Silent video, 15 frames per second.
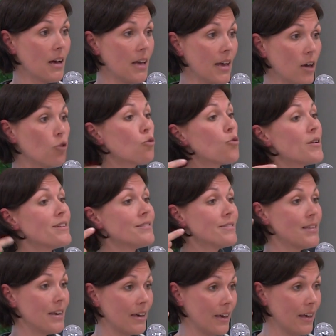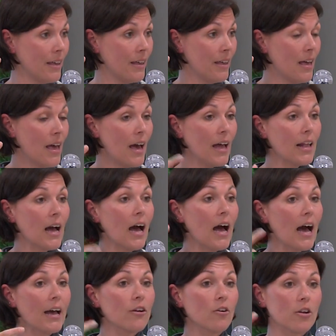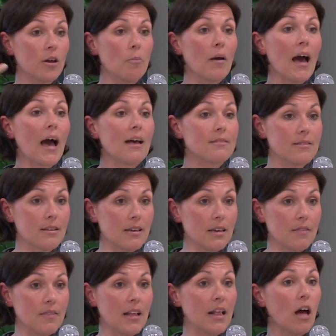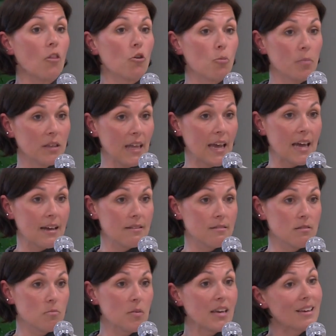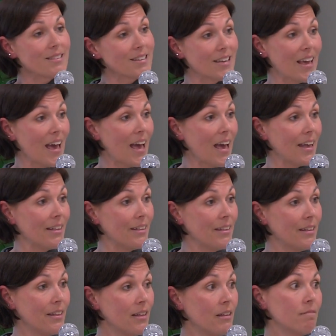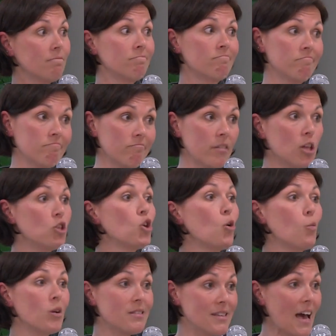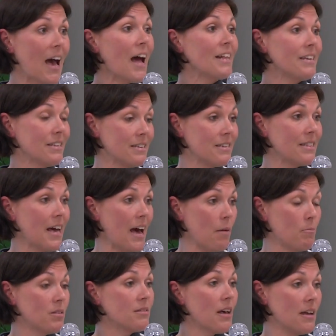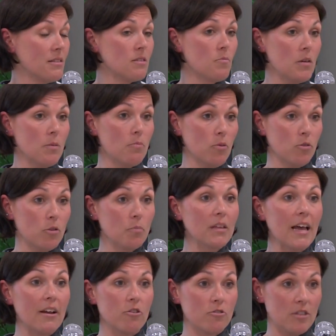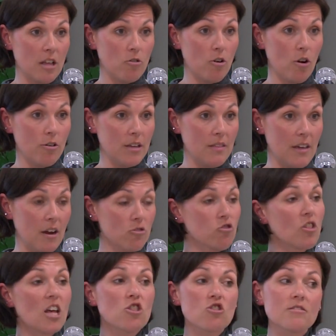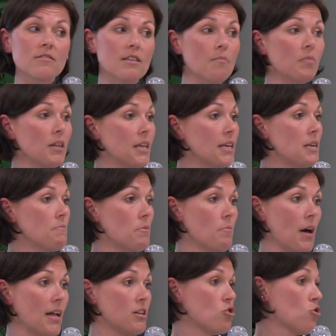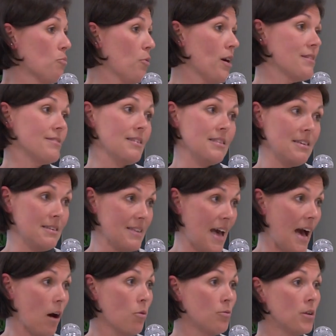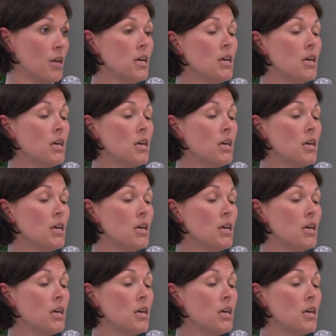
increasing at a higher capacity than other plans, because again, no one's adding to that besides the players that are already there. So that's just something to keep in mind as you're pricing these out.